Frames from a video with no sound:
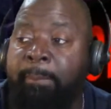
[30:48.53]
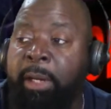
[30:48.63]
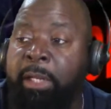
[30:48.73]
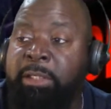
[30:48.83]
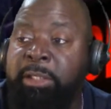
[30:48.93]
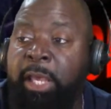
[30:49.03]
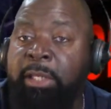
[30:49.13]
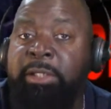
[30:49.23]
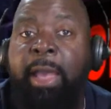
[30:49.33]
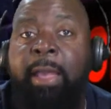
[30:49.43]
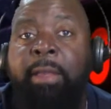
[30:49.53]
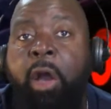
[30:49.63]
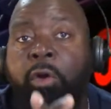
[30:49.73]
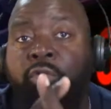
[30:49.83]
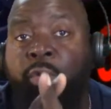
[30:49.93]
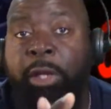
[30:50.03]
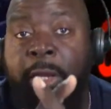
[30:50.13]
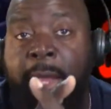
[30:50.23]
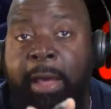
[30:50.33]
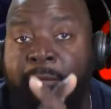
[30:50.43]
But at the same time, y'all drink
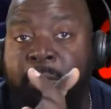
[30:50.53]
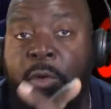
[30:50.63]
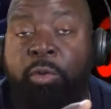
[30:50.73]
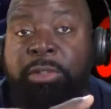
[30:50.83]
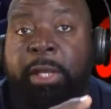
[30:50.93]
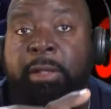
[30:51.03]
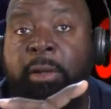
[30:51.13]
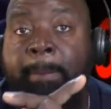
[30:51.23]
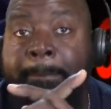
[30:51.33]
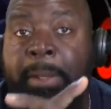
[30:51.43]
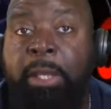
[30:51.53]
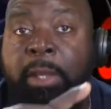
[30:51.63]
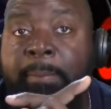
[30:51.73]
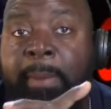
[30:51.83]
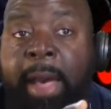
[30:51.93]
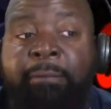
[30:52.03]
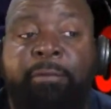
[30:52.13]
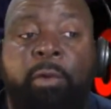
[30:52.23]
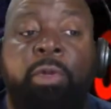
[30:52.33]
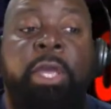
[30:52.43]
a lot of fluids out there. Be
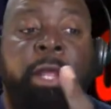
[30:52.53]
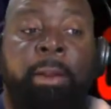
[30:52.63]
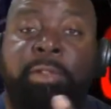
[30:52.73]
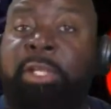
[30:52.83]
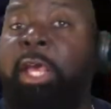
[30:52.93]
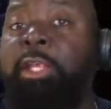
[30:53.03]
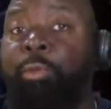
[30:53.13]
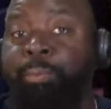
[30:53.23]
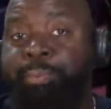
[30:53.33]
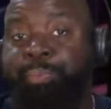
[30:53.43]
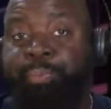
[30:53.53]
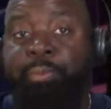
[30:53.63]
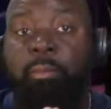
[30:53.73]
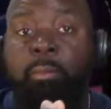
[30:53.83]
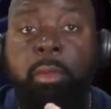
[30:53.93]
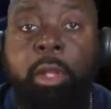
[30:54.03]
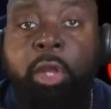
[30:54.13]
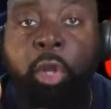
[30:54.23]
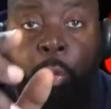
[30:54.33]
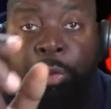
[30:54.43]
mindful. And I'm going to tell you,
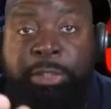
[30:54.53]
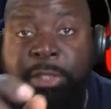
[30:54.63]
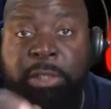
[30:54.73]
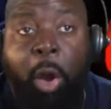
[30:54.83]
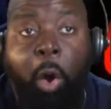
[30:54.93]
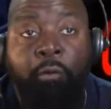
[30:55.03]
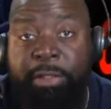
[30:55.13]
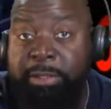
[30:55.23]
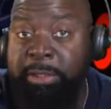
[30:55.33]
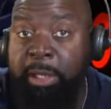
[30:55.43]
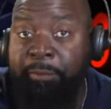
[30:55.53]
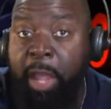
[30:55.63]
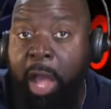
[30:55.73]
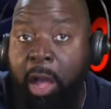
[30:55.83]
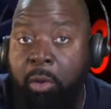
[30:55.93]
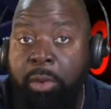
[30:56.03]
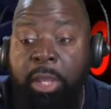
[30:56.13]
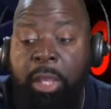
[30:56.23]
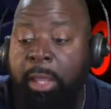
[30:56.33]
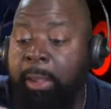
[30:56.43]
with this COVID stuff, y'all,
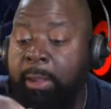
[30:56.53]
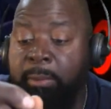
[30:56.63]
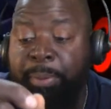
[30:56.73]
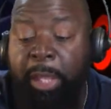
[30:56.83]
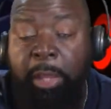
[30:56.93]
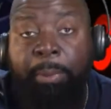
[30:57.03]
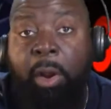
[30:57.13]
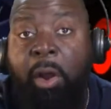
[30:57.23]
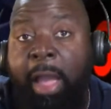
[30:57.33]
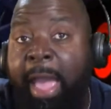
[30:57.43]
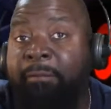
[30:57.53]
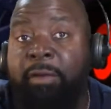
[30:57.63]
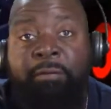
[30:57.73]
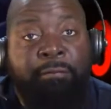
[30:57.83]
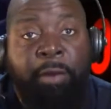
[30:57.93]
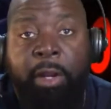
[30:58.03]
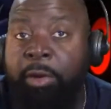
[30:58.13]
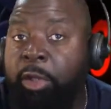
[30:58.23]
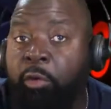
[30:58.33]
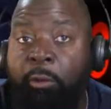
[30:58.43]
people are having
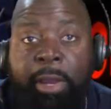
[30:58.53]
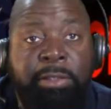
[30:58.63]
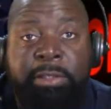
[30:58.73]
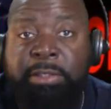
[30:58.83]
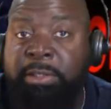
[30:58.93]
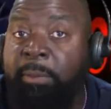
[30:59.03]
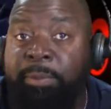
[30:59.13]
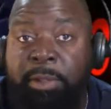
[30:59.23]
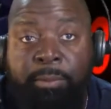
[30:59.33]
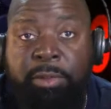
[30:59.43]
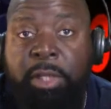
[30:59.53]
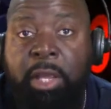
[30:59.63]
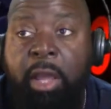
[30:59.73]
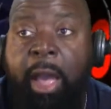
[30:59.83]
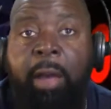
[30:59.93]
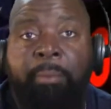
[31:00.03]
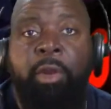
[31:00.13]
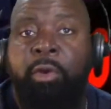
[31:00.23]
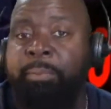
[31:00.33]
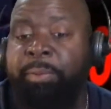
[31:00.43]
very crazy symptoms. I'm
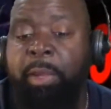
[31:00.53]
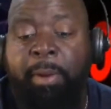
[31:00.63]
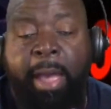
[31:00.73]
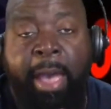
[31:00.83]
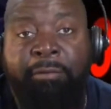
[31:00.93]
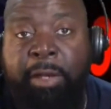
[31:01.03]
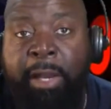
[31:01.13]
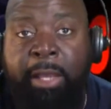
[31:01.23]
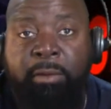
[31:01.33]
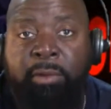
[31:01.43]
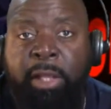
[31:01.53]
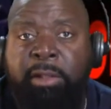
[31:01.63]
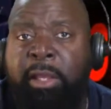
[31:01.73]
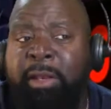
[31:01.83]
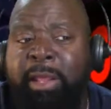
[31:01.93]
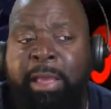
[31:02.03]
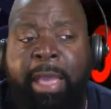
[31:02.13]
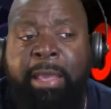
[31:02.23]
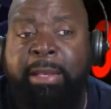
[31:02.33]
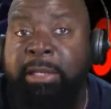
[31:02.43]
hearing people having, like, they thinking they
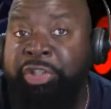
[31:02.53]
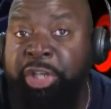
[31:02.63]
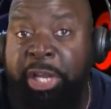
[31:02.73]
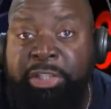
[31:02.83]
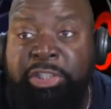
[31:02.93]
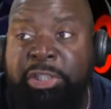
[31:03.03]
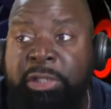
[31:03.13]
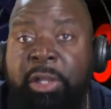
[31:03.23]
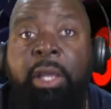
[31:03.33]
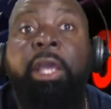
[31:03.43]
got indigestion.